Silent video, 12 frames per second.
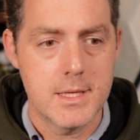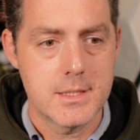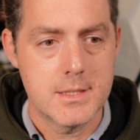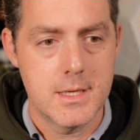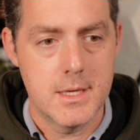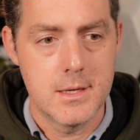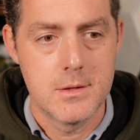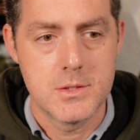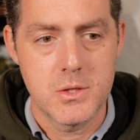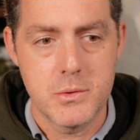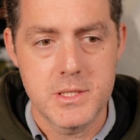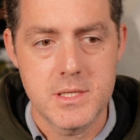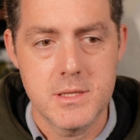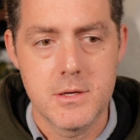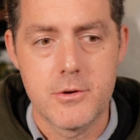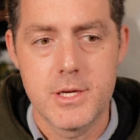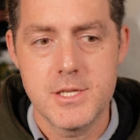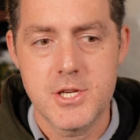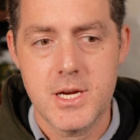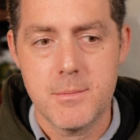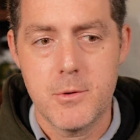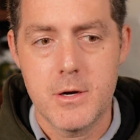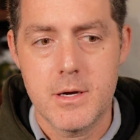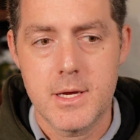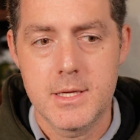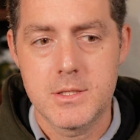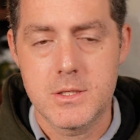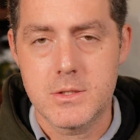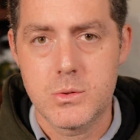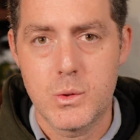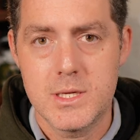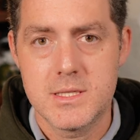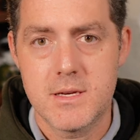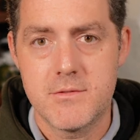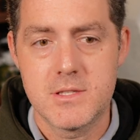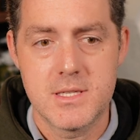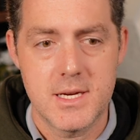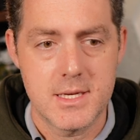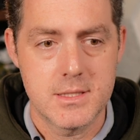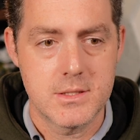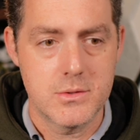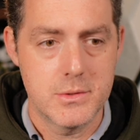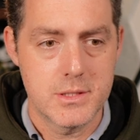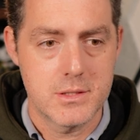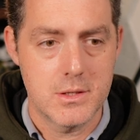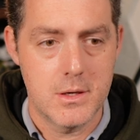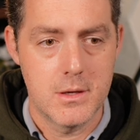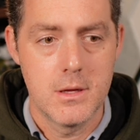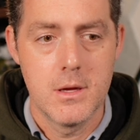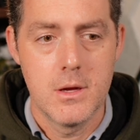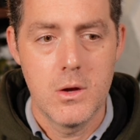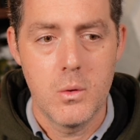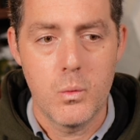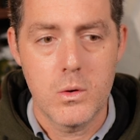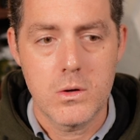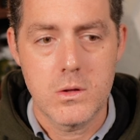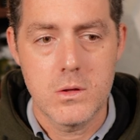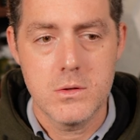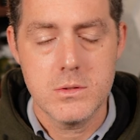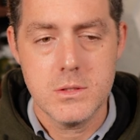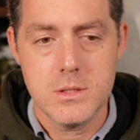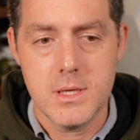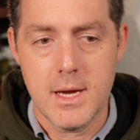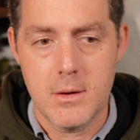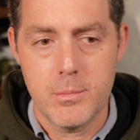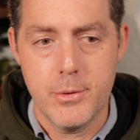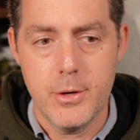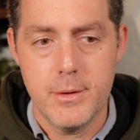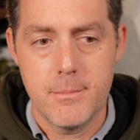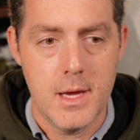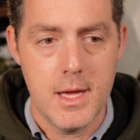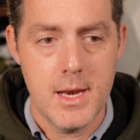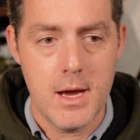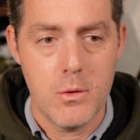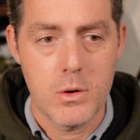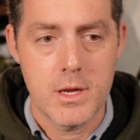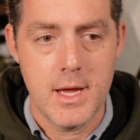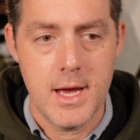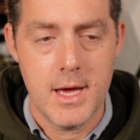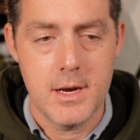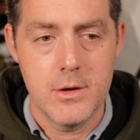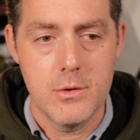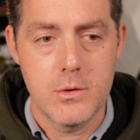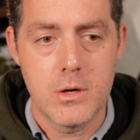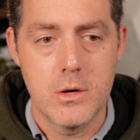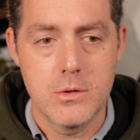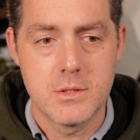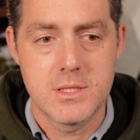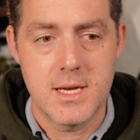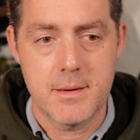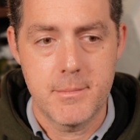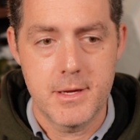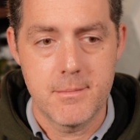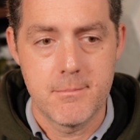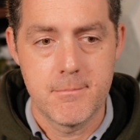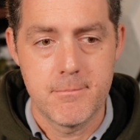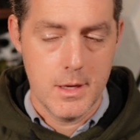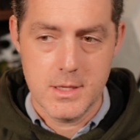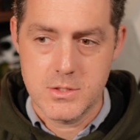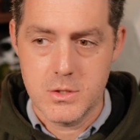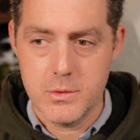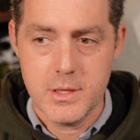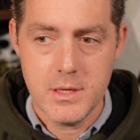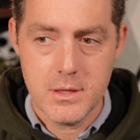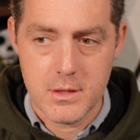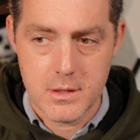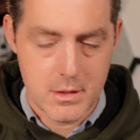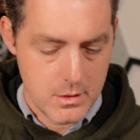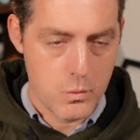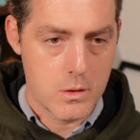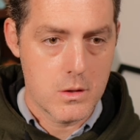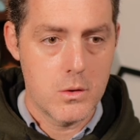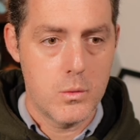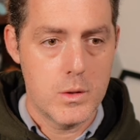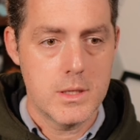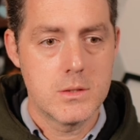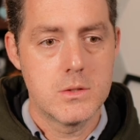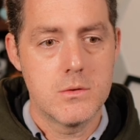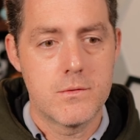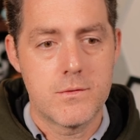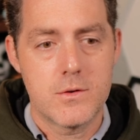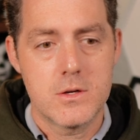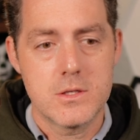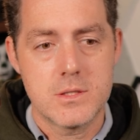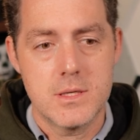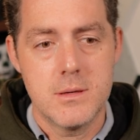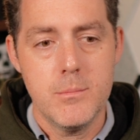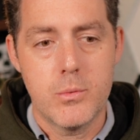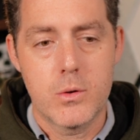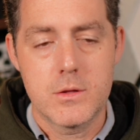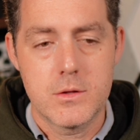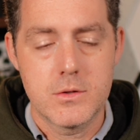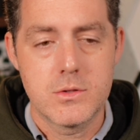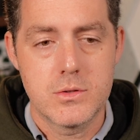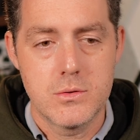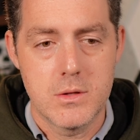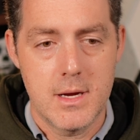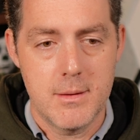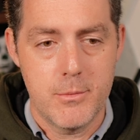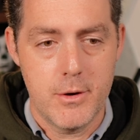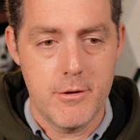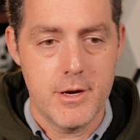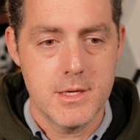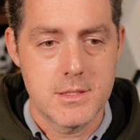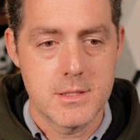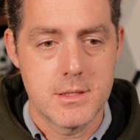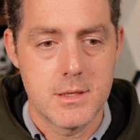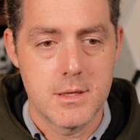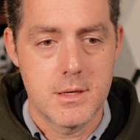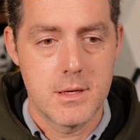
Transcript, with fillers: it's done. So we see the green check mark. It took 27 seconds to install. We'll close the output and now we're gonna add a new code segment. And so here we're going to first import those two libraries.